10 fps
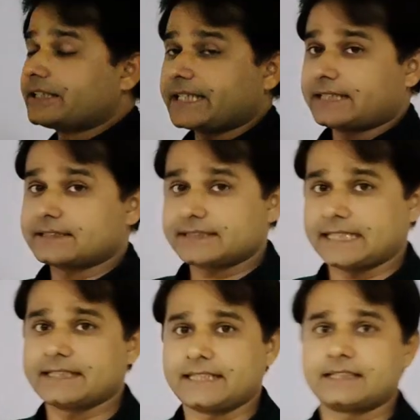We can
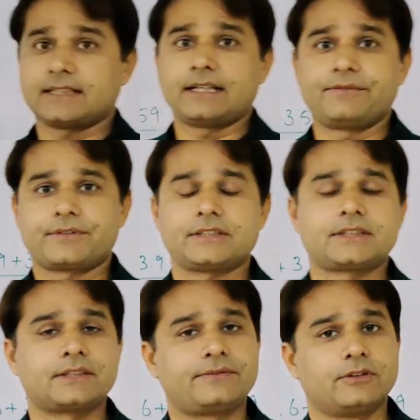say that
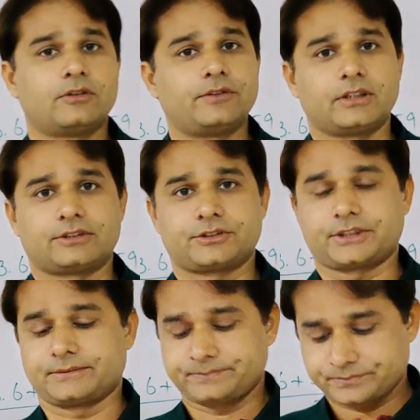average flow velocity.